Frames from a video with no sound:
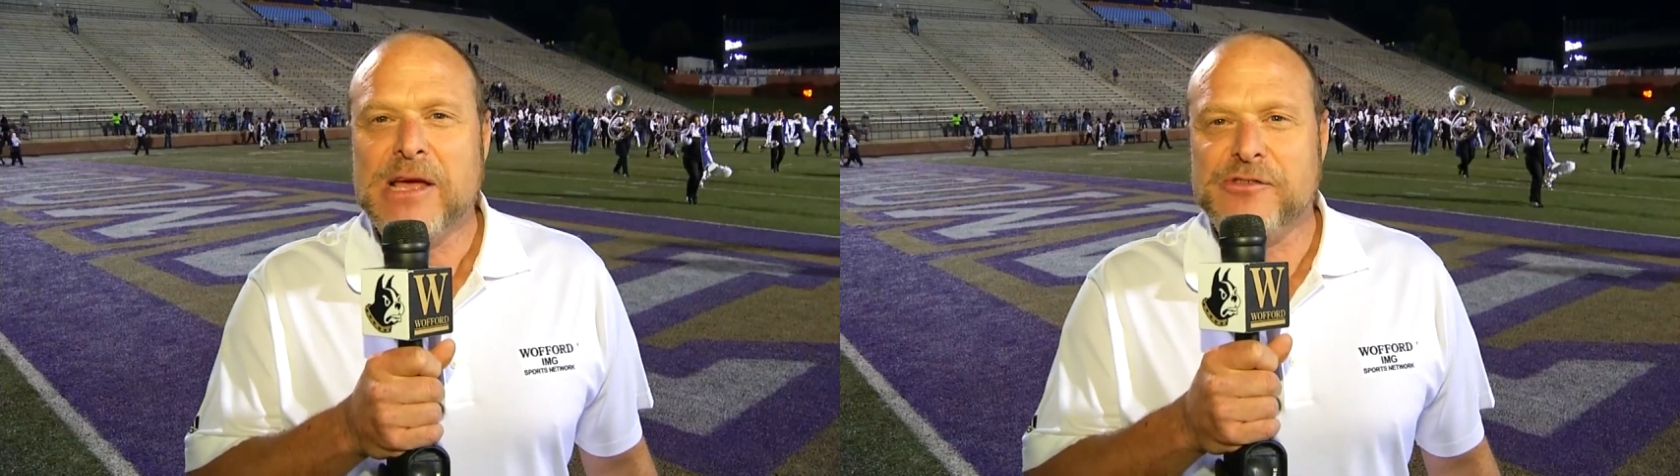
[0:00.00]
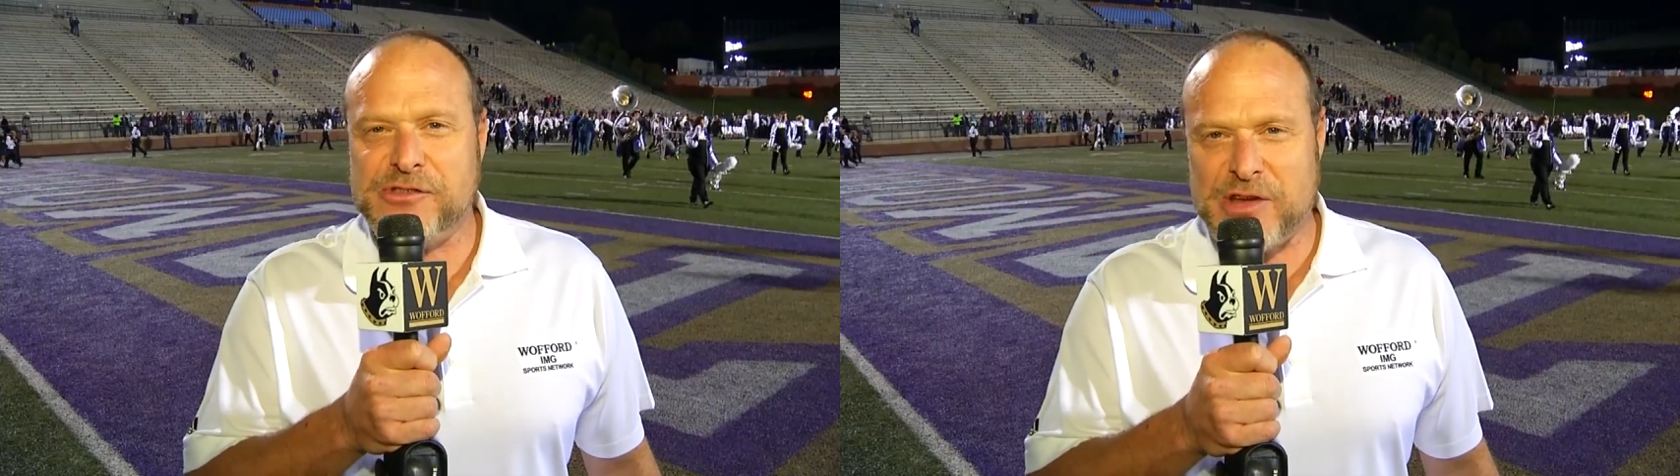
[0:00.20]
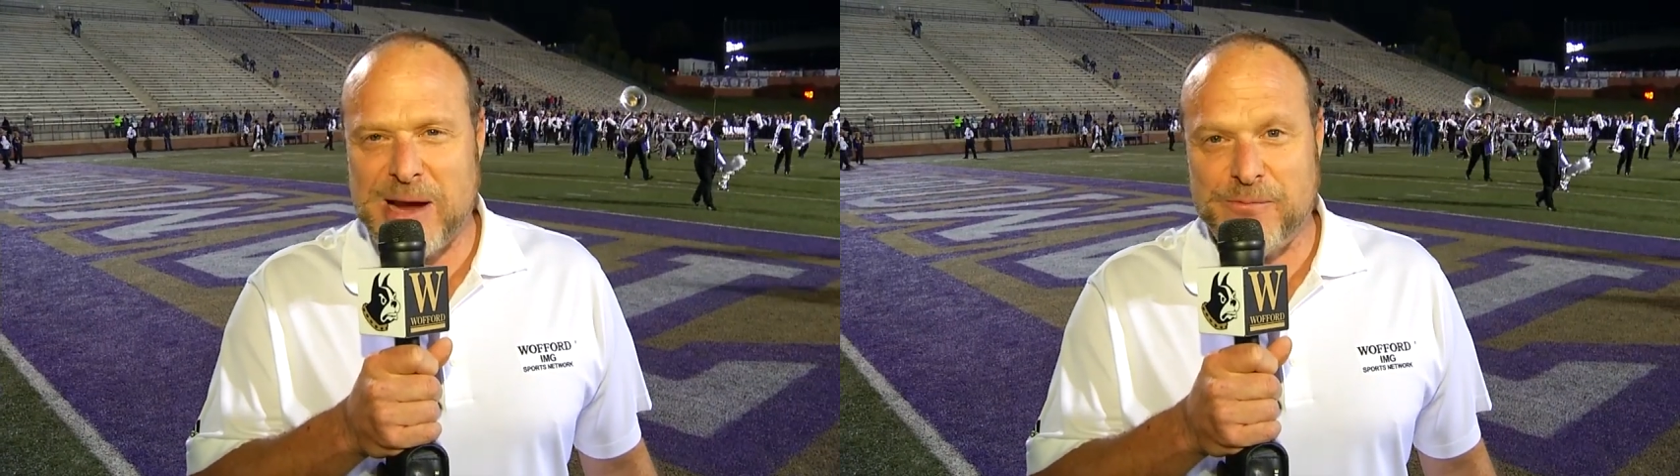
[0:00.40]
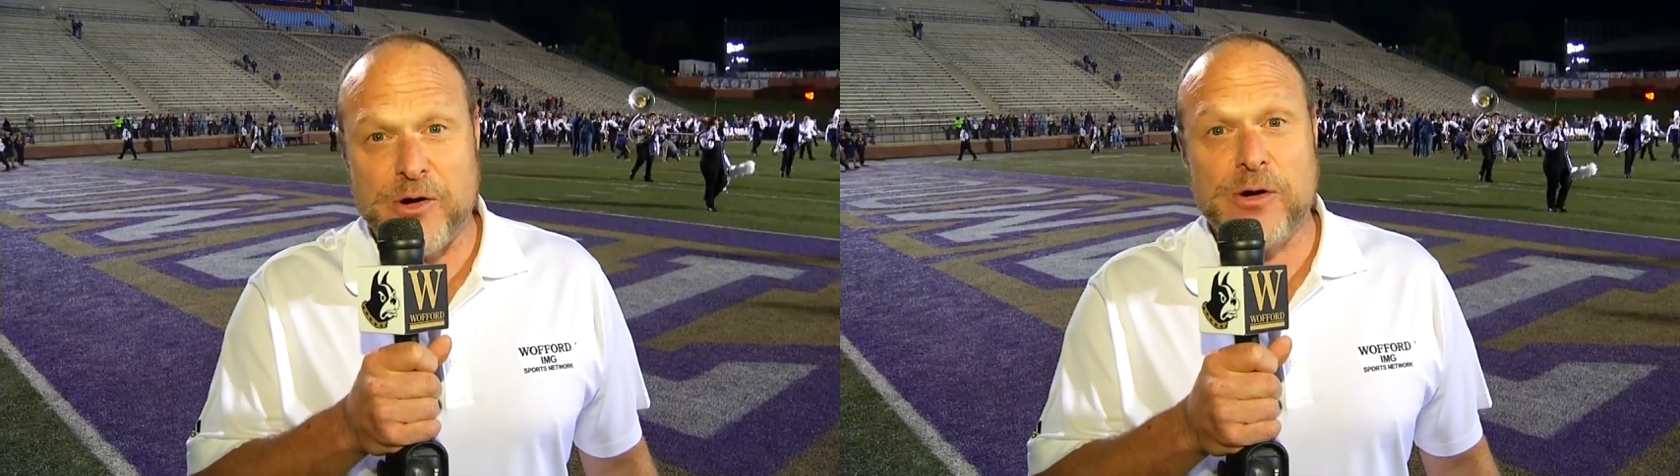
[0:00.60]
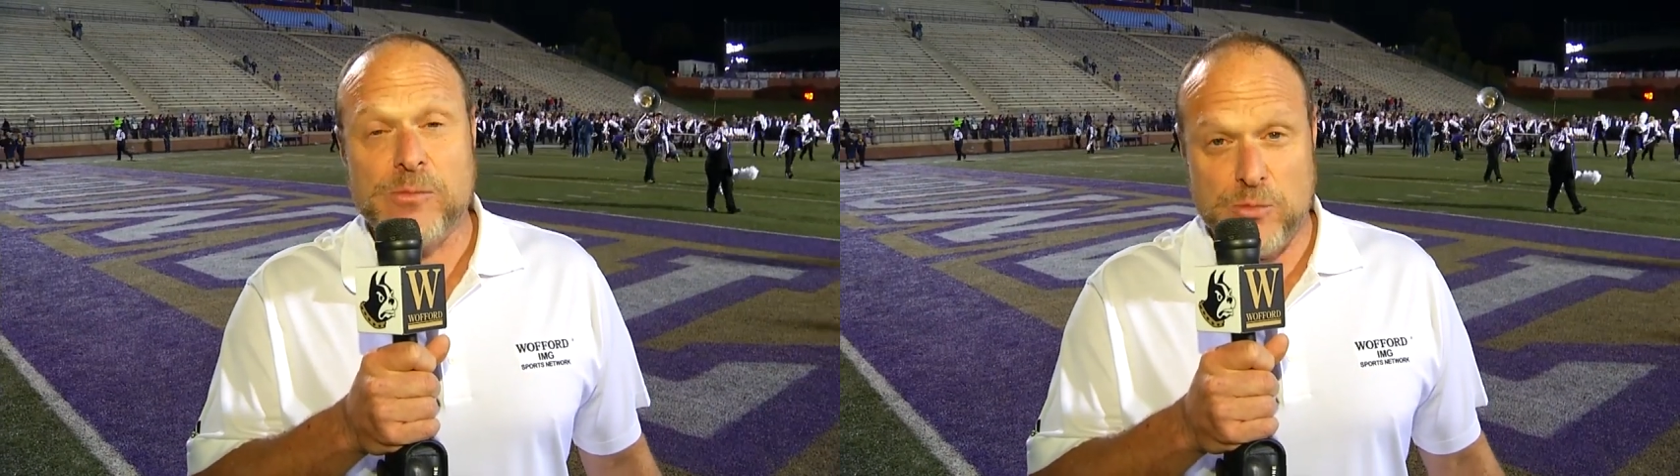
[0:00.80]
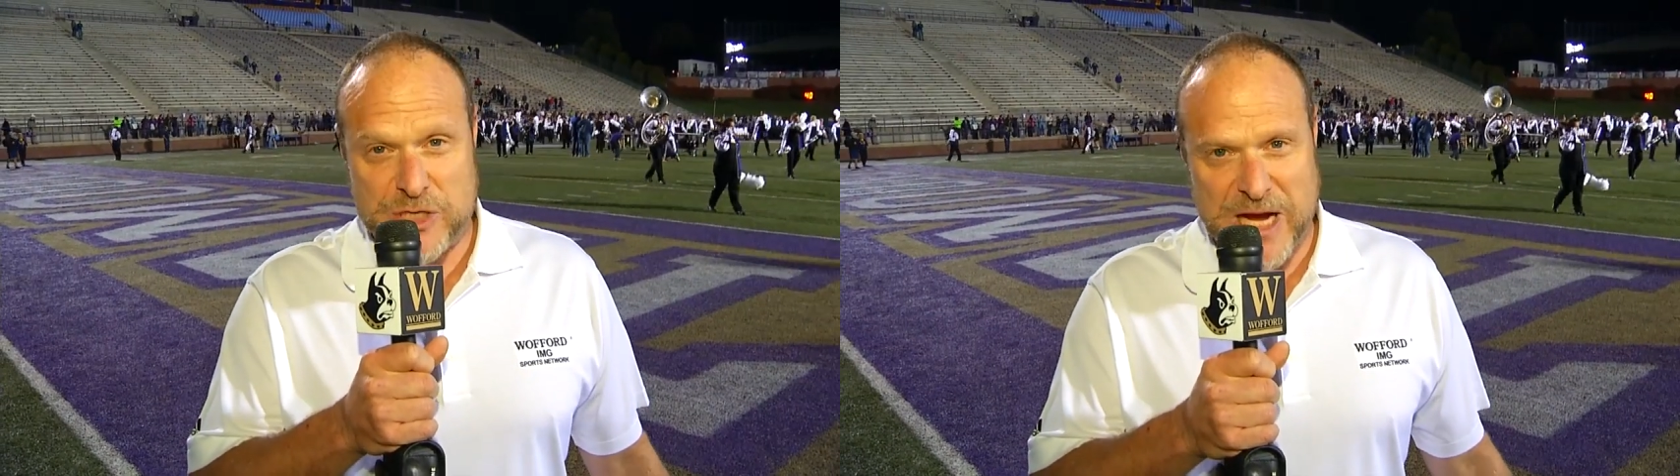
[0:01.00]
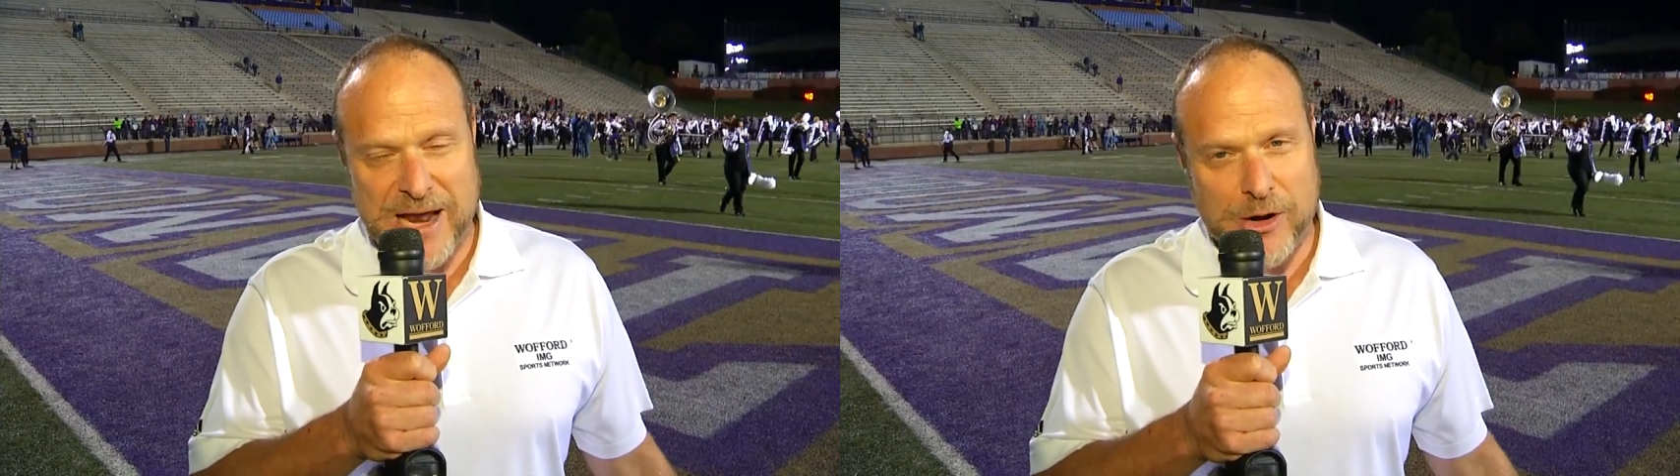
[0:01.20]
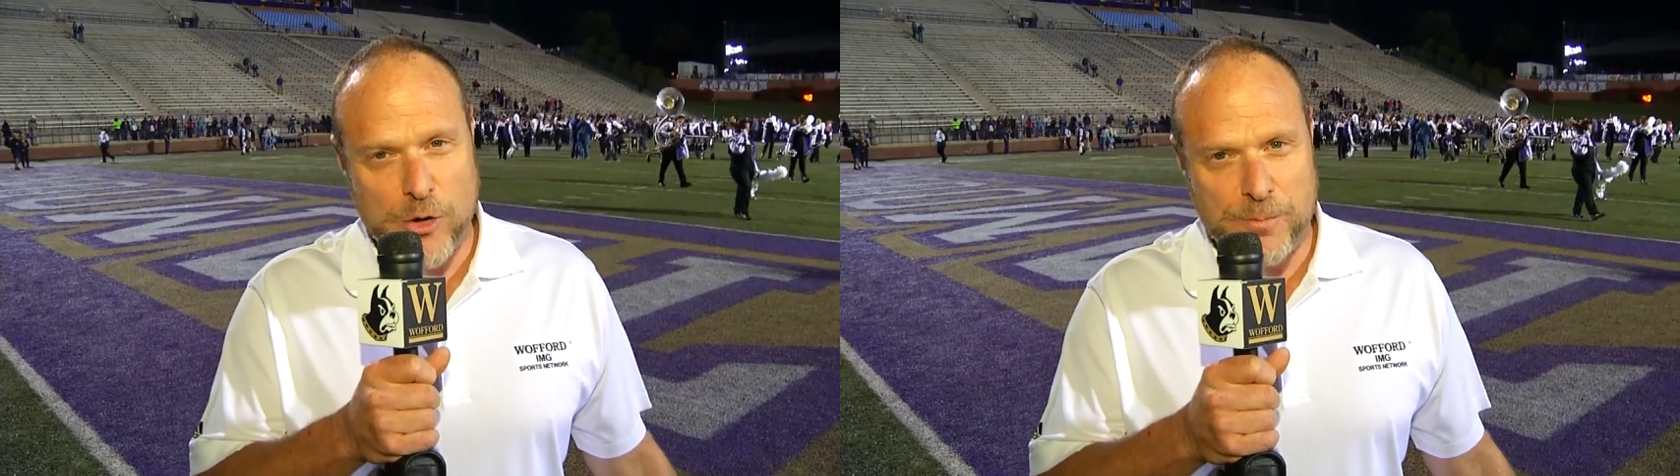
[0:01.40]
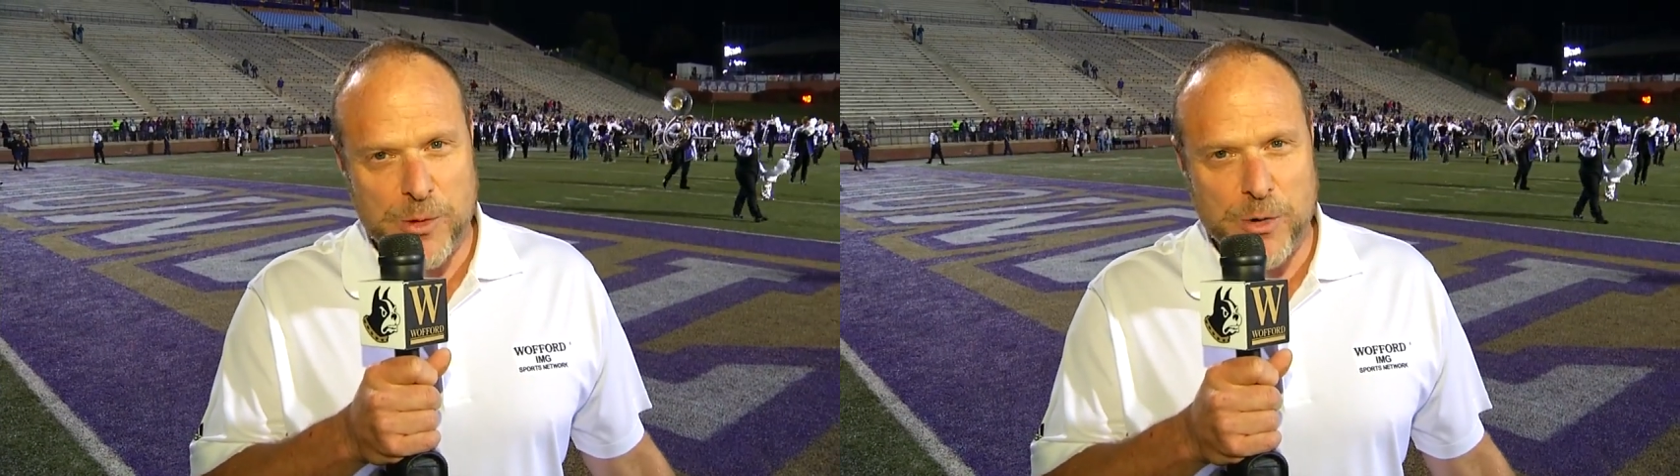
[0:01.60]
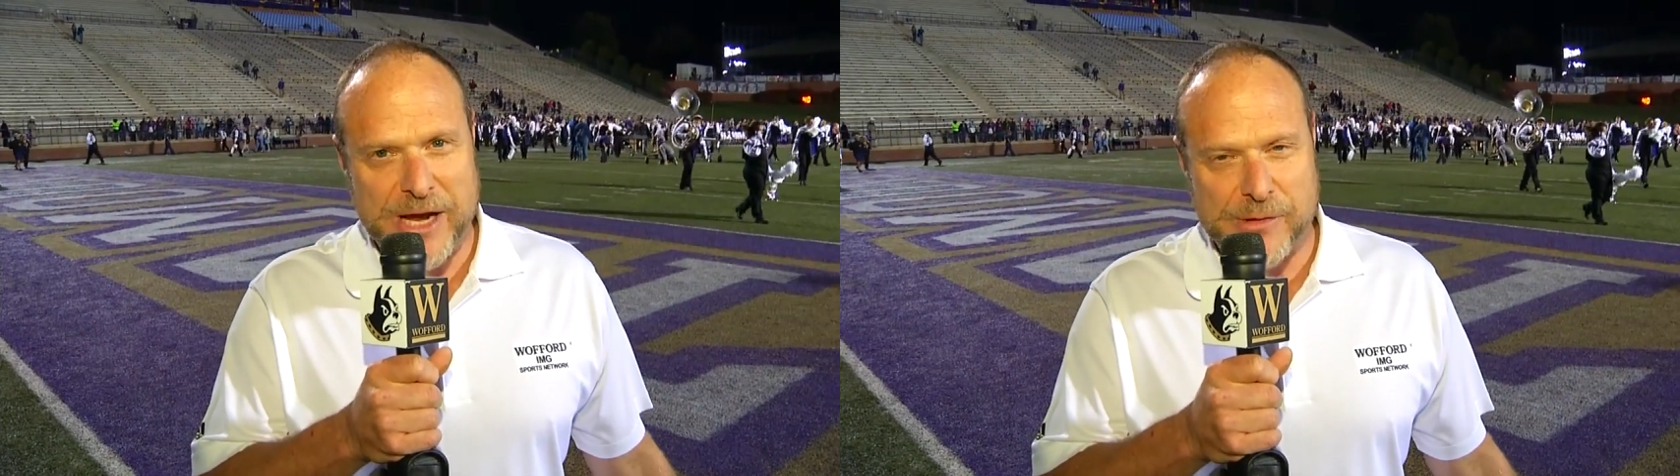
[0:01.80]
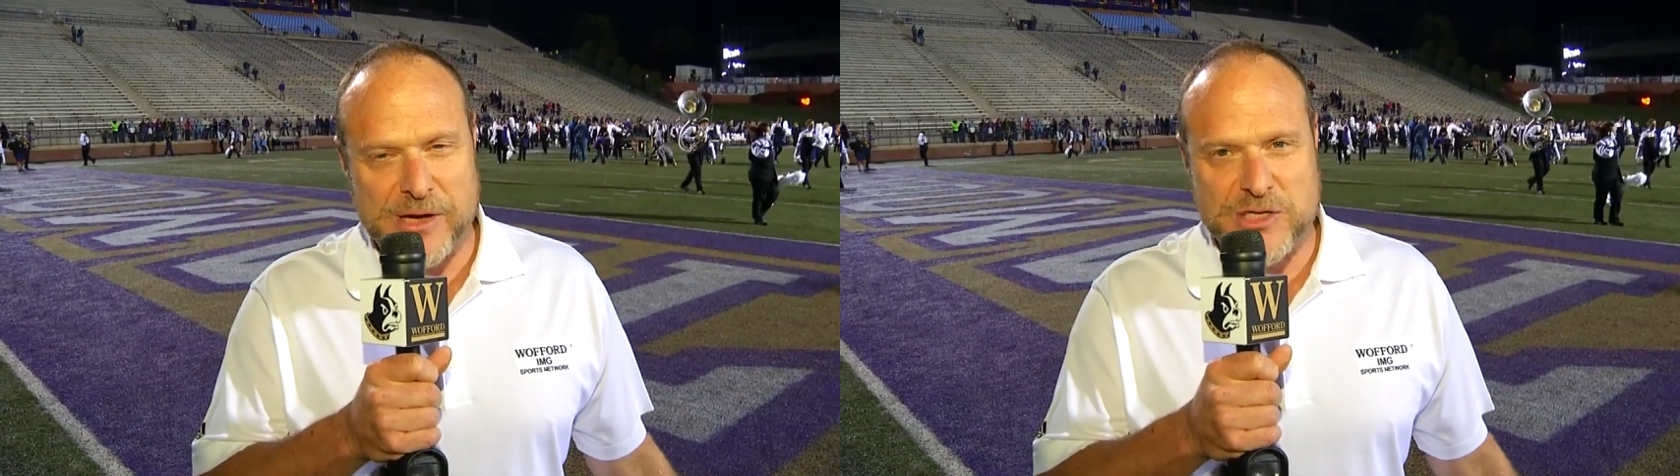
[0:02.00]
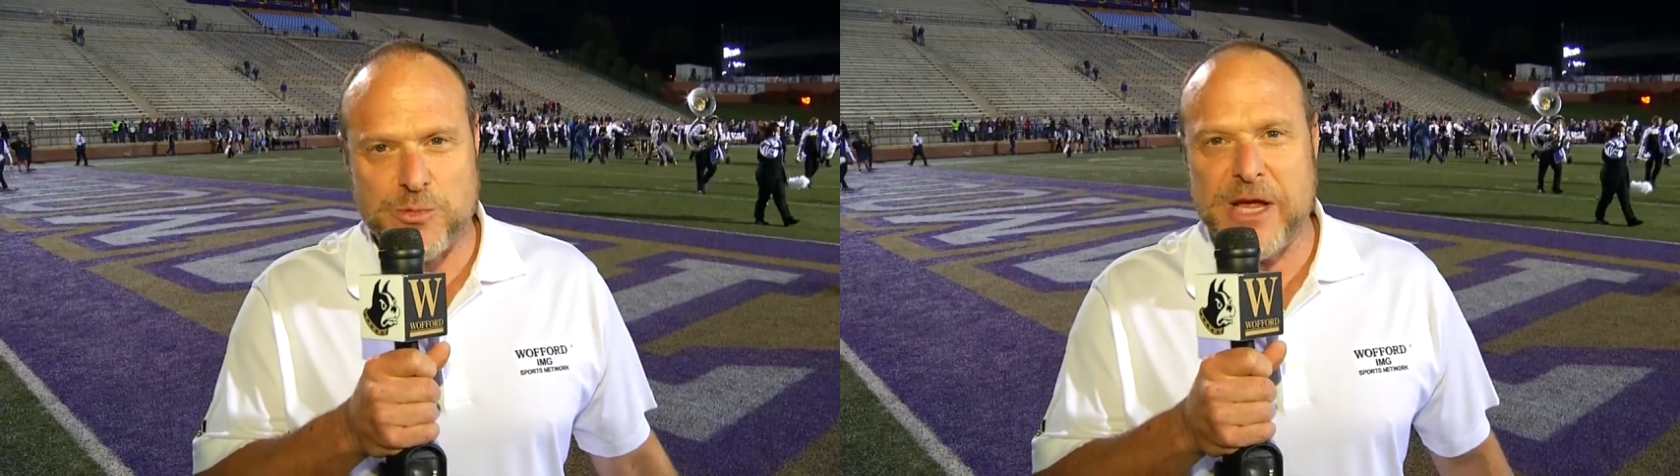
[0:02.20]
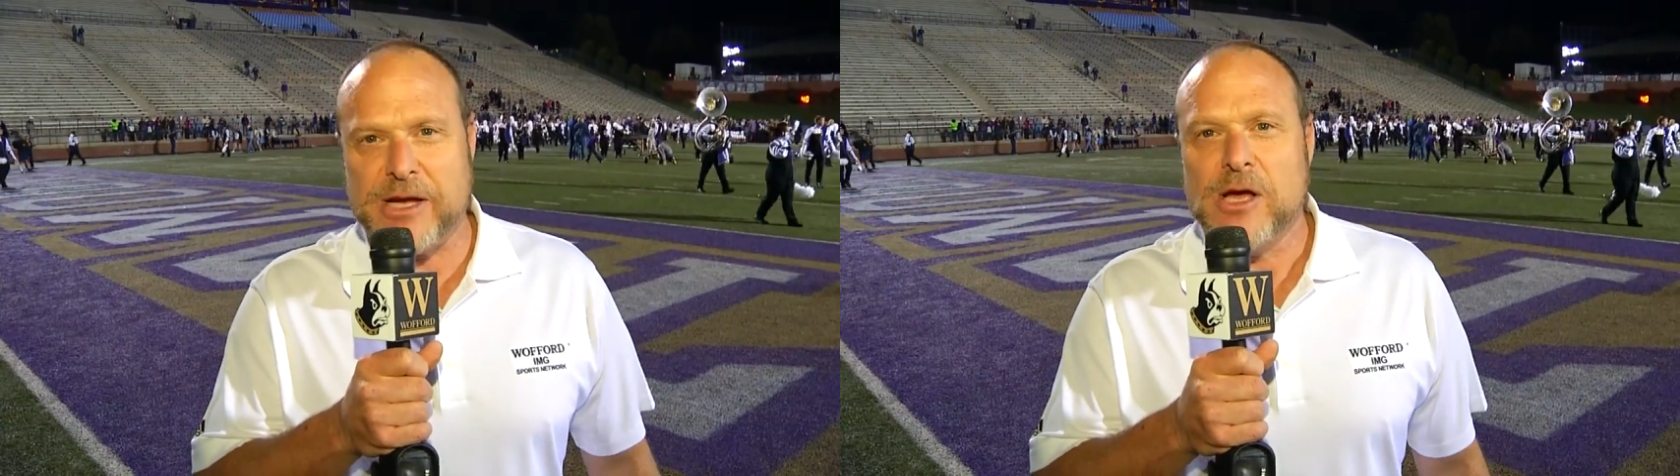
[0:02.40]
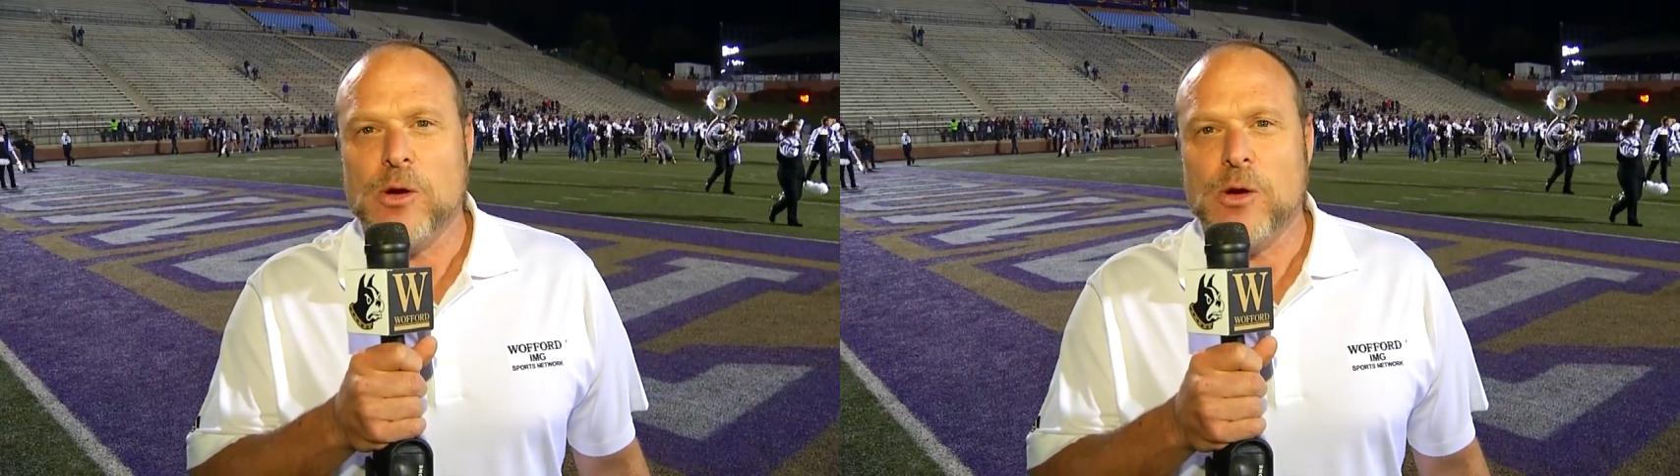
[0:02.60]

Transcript: Samford, which had an open week this week,